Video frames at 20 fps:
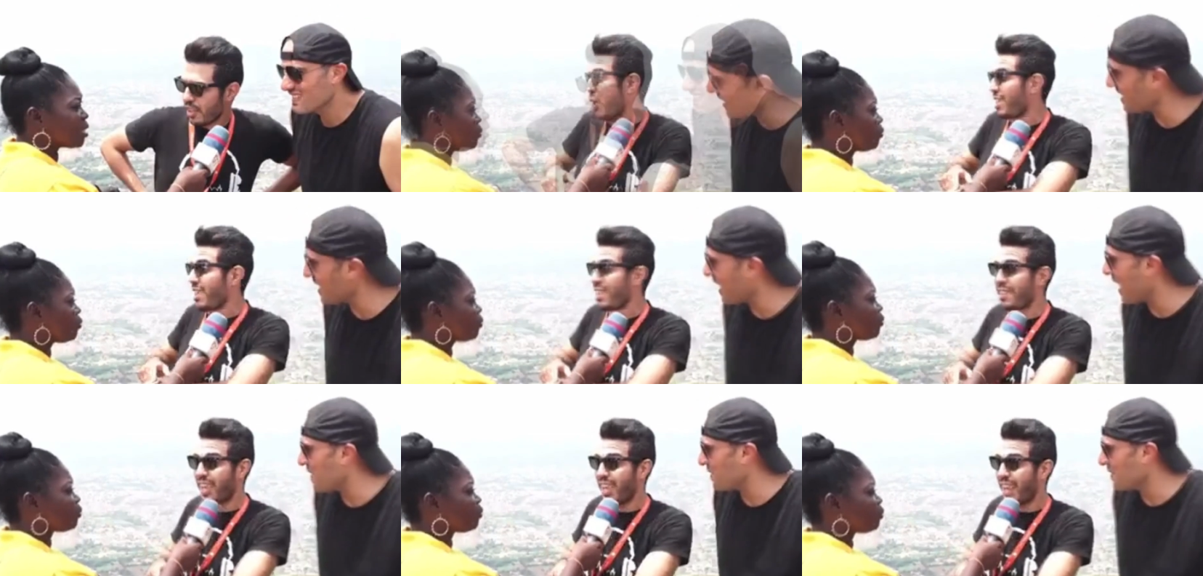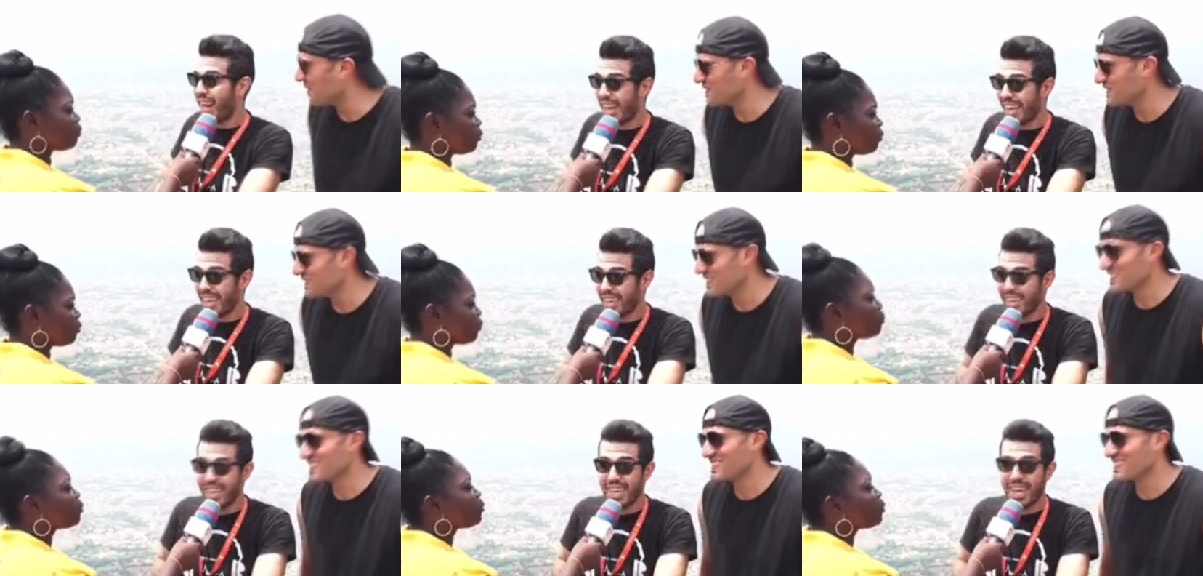Speaker 1: In the
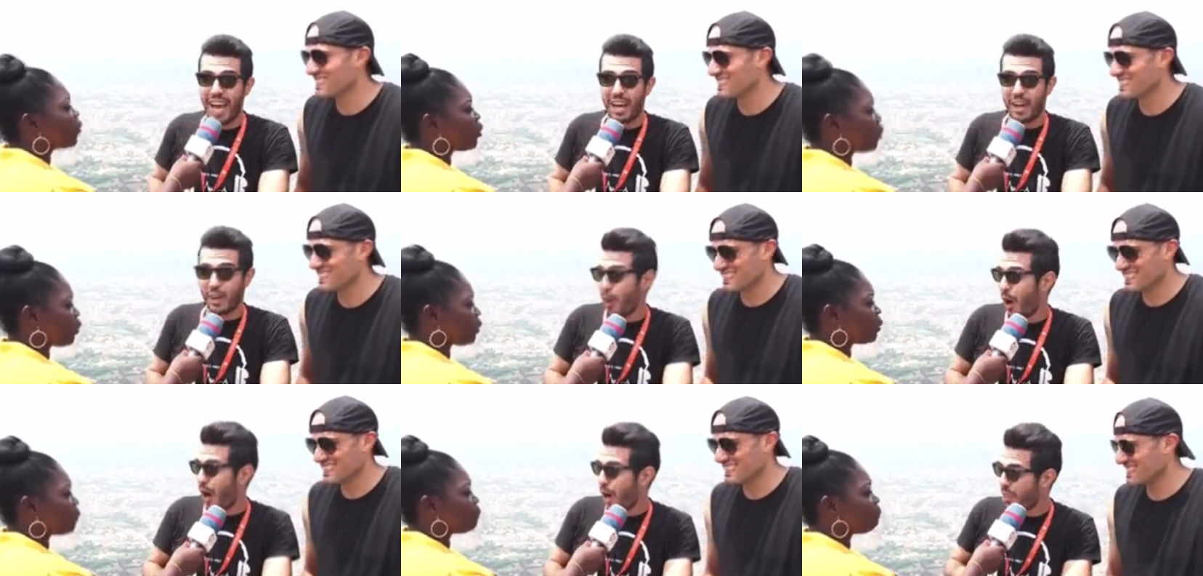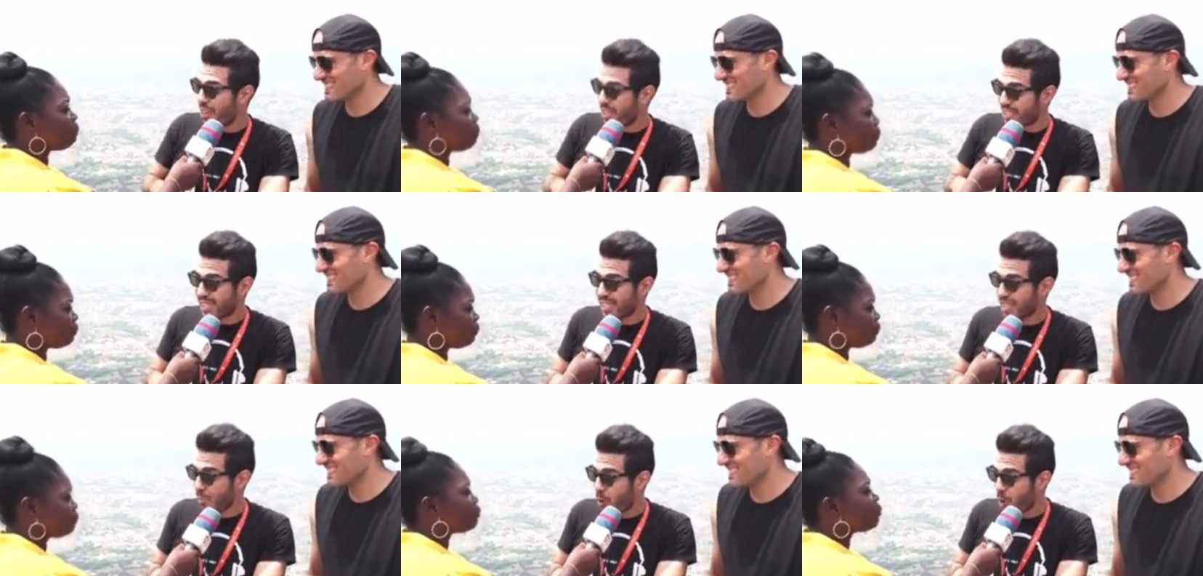line. I don't know how the
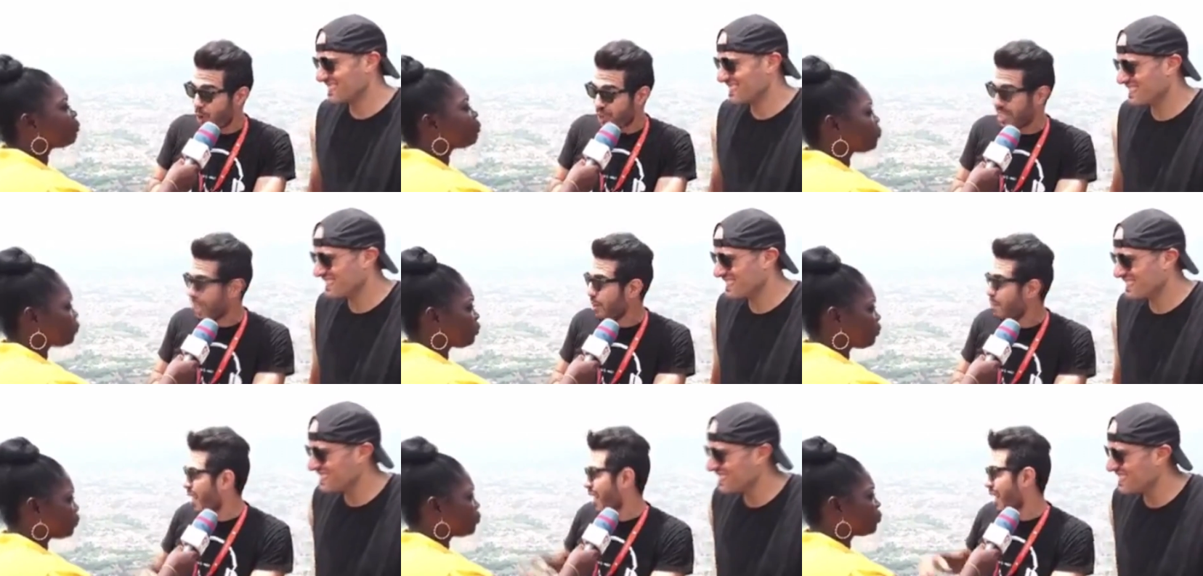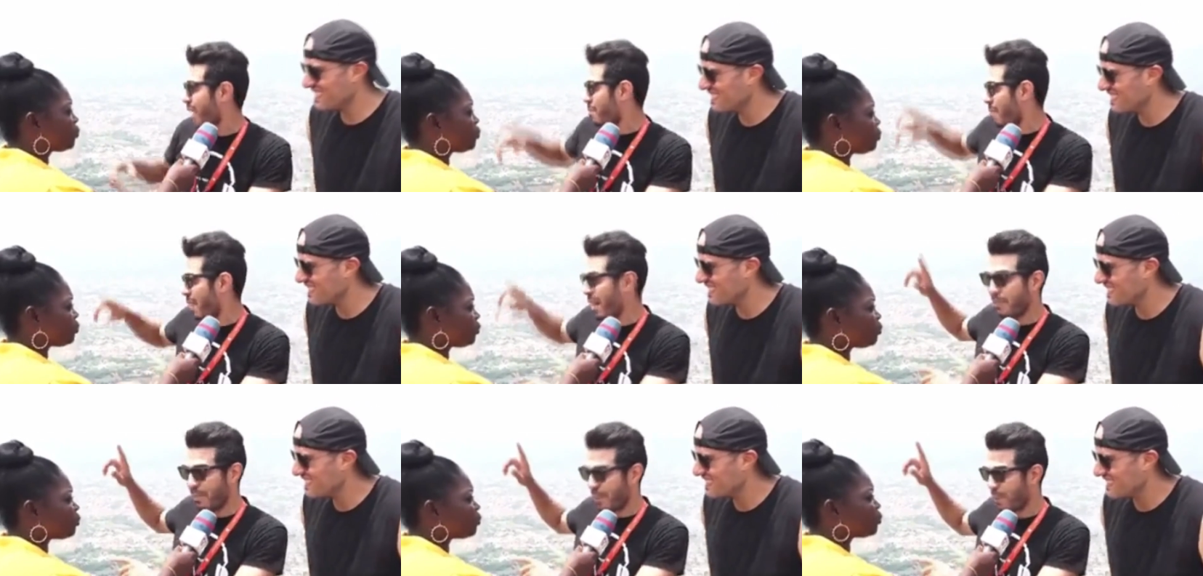system works here, but
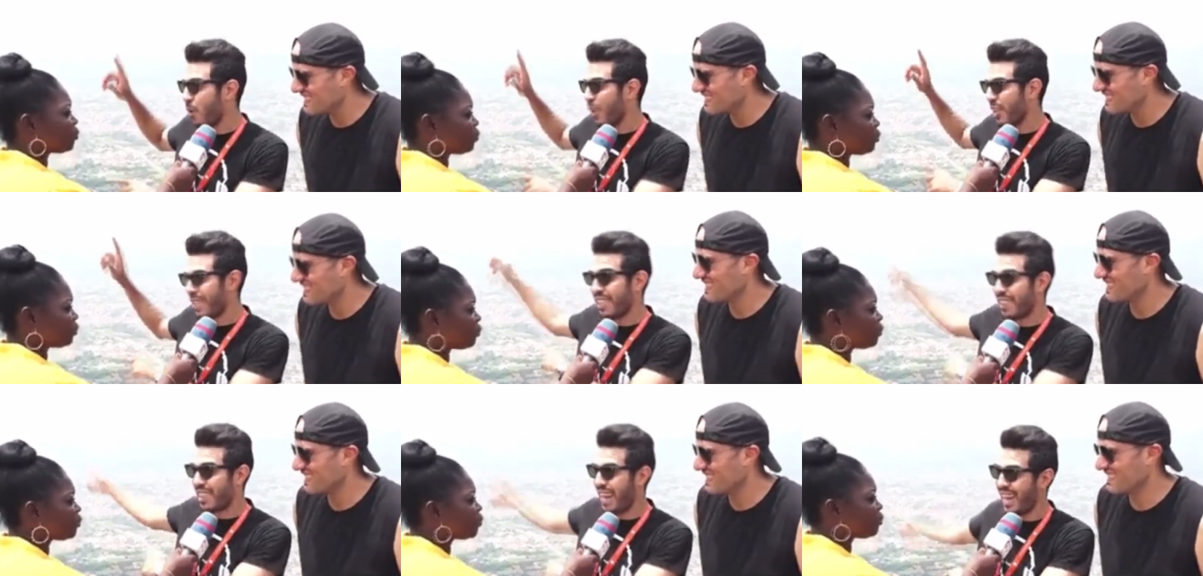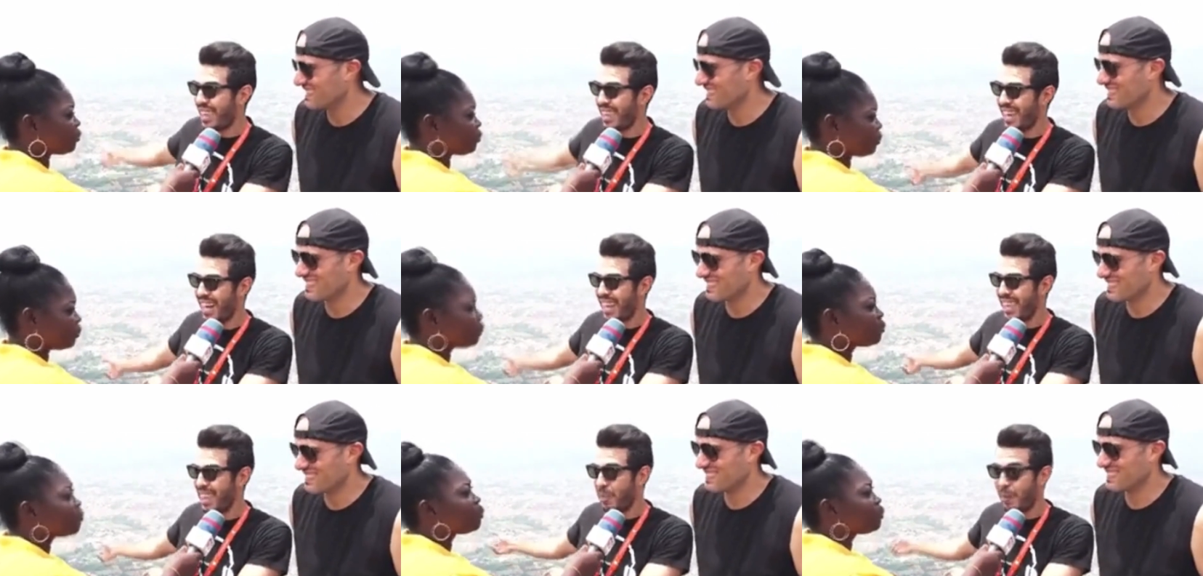I'm, I'm waiting the,
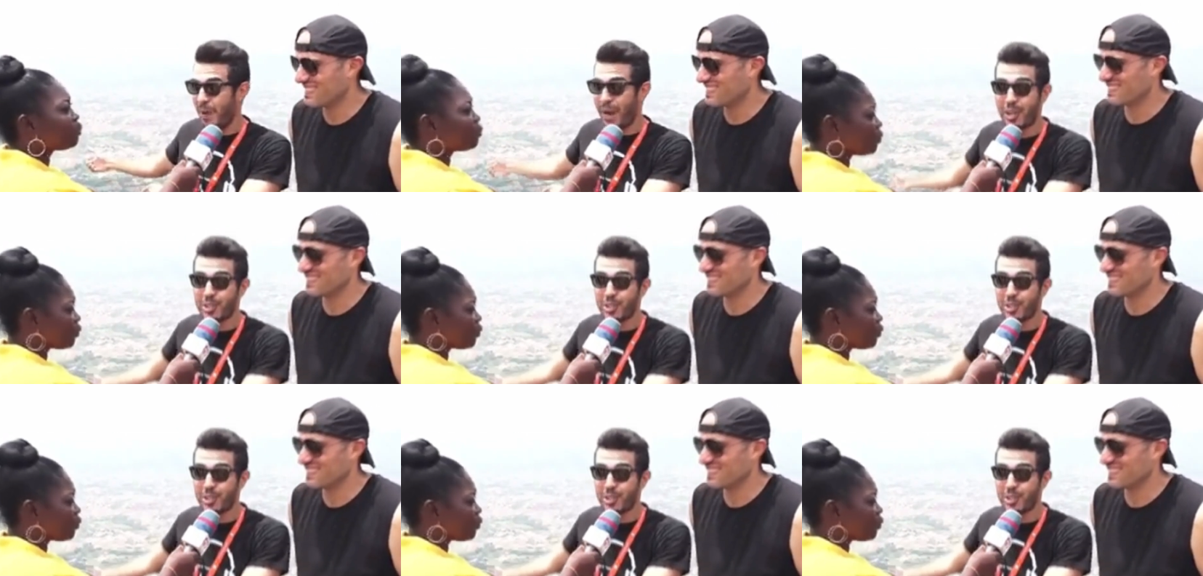the, the,